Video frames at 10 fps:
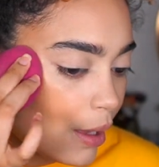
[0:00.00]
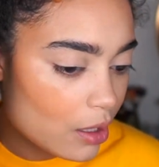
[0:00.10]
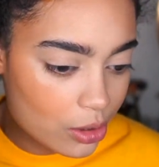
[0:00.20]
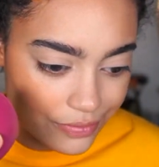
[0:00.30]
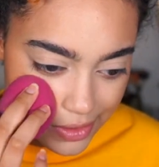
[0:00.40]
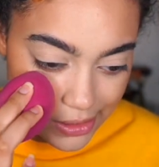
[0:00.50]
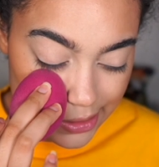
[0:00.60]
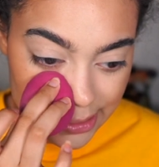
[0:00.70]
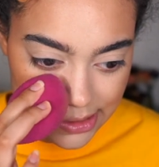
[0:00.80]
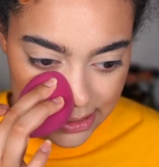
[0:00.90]
hopefully
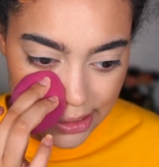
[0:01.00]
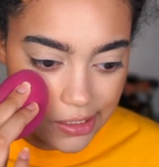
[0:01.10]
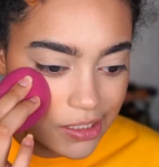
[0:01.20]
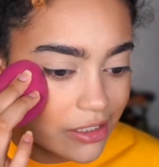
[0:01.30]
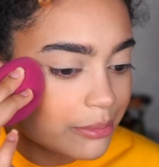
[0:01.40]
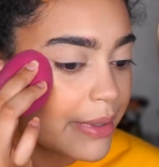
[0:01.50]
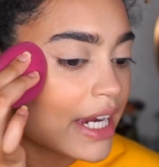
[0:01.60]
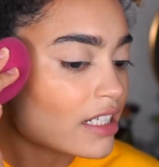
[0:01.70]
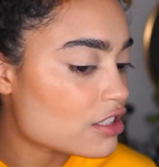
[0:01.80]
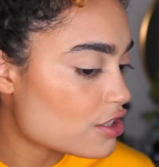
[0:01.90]
this is like a good
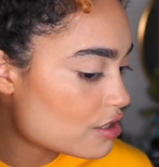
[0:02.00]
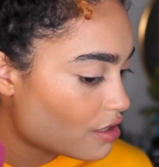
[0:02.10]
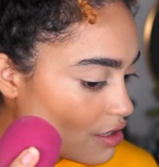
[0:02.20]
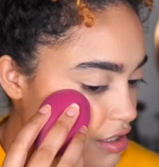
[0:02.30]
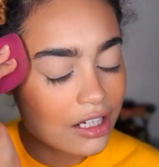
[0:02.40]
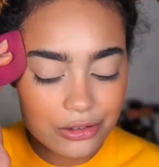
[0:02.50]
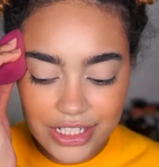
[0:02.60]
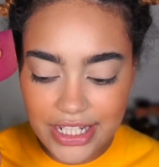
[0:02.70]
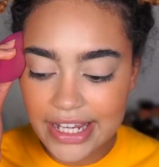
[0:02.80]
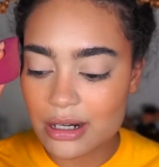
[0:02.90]
match. I wish
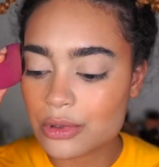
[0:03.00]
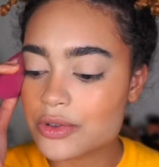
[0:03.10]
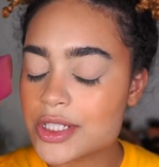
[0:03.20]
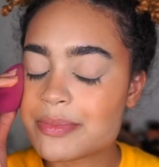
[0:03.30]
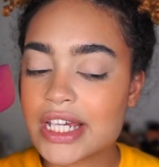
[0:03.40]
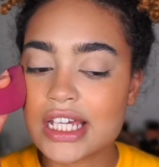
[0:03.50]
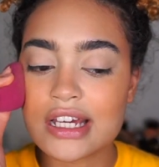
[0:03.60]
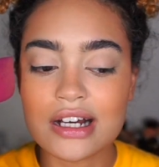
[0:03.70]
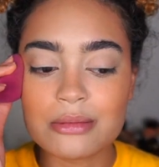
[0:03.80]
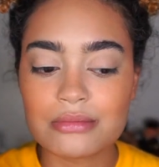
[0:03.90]
the camera was picking
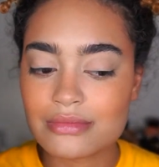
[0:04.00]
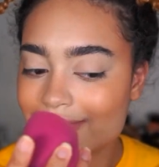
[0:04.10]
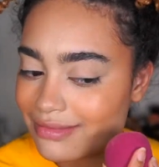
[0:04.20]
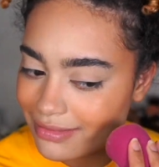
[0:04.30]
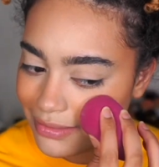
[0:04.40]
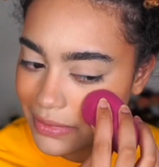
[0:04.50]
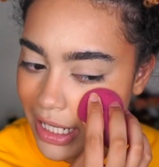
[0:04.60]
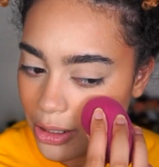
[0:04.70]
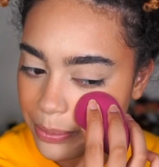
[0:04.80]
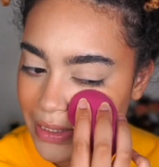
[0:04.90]
up
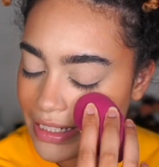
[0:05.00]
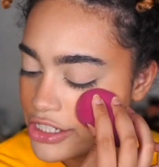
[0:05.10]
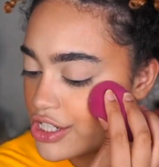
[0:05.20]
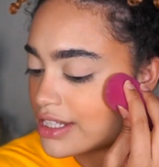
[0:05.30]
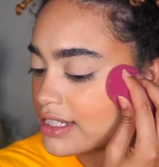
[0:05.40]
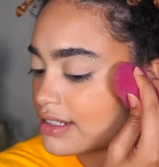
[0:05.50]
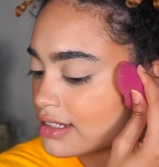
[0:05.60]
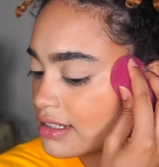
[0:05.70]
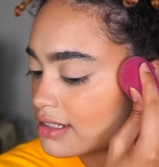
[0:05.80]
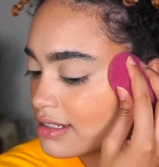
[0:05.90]
how peachy this
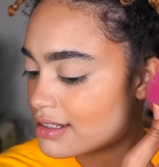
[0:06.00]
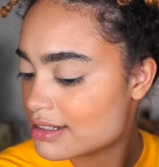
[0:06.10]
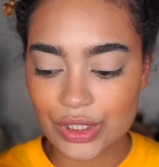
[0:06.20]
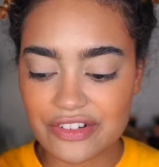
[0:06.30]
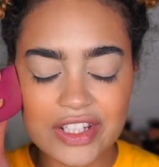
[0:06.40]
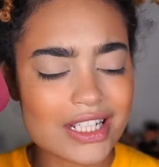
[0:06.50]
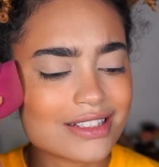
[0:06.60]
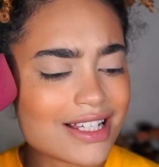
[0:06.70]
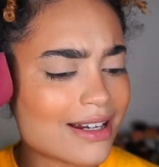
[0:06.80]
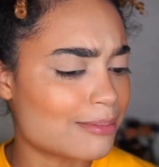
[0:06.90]
is. I feel like it's
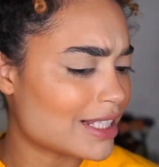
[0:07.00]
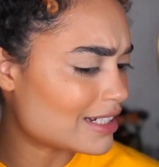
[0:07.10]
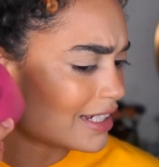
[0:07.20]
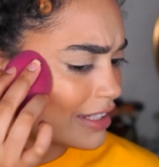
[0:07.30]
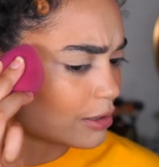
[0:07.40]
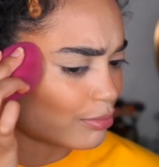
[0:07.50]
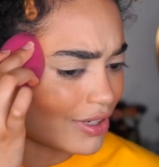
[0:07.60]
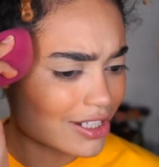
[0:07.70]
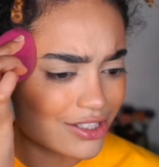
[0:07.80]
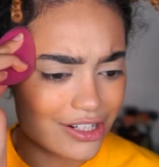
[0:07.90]
kind of blending in the
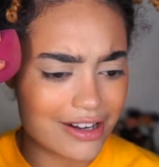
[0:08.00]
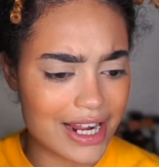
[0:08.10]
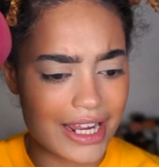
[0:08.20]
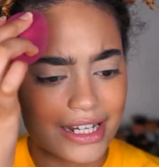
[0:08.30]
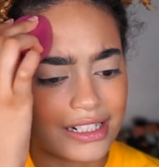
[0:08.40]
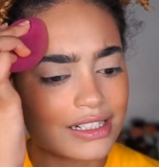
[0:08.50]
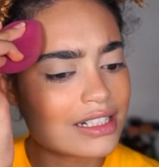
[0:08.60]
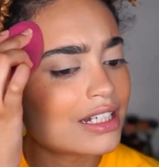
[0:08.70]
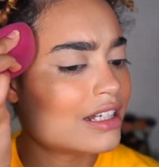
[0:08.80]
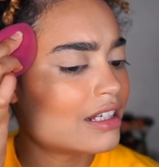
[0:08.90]
bronzer and
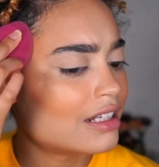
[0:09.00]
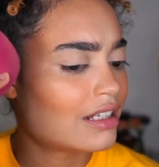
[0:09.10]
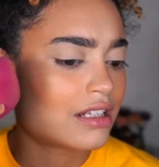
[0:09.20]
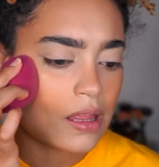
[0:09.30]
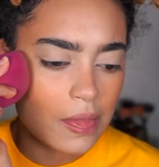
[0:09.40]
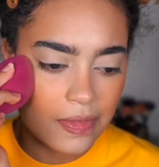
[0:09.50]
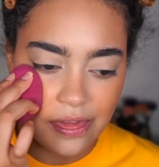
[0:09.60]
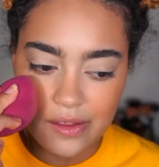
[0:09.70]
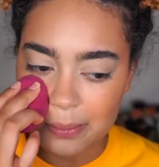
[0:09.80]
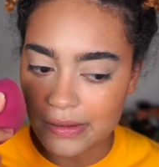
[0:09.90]

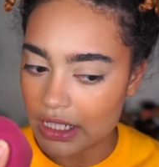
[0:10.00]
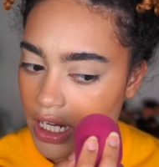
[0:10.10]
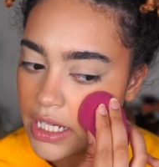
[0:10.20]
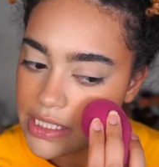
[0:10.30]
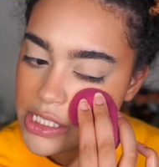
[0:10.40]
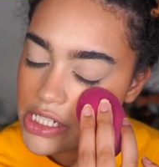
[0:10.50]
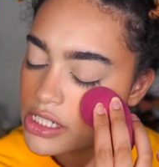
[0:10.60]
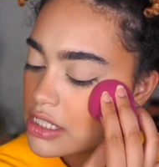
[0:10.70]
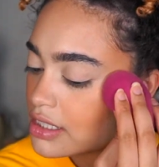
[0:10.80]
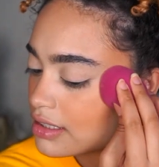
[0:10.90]
the blush,
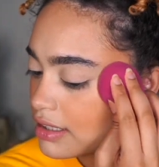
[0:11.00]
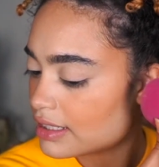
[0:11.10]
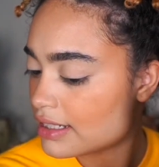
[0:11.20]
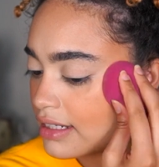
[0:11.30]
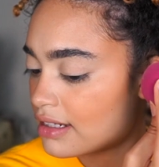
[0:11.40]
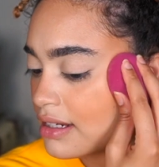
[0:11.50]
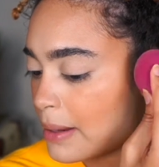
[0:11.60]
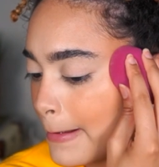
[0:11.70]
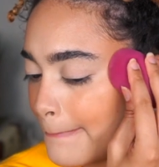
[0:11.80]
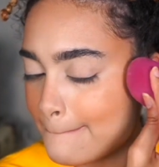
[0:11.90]

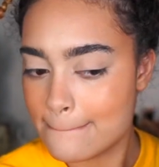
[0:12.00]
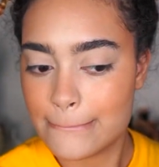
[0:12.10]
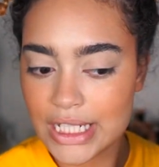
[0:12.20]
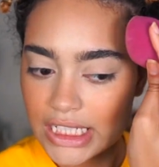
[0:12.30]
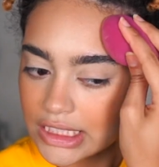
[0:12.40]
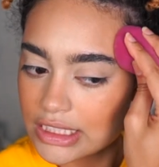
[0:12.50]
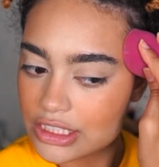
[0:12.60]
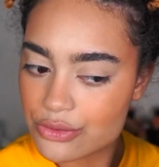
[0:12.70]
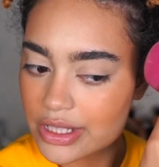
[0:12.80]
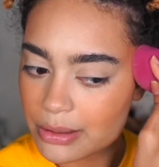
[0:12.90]
but
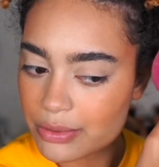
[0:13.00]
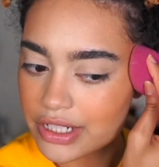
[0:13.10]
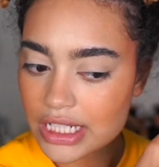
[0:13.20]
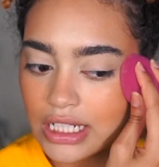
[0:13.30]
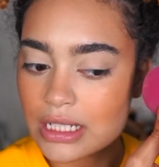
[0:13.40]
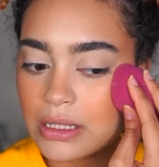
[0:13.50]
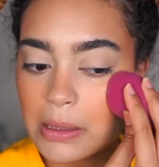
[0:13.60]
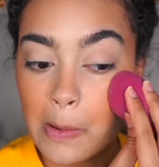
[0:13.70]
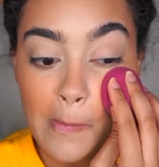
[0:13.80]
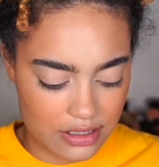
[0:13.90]
it's really pretty.
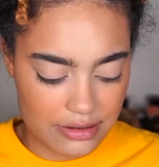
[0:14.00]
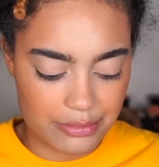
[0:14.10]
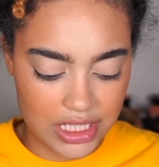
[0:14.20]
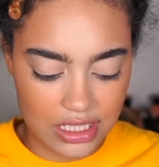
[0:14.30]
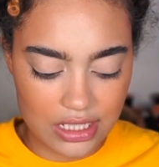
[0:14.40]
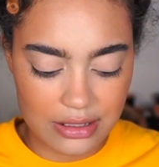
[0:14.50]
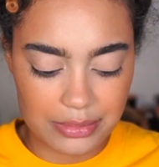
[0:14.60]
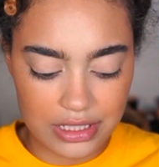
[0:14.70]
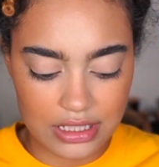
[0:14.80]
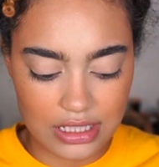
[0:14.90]
I'm picking up
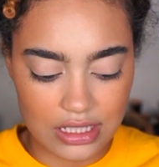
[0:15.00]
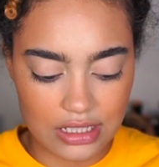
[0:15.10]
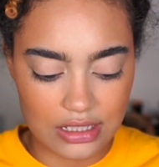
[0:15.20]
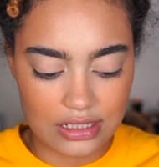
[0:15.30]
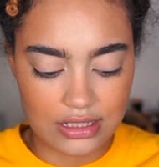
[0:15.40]
the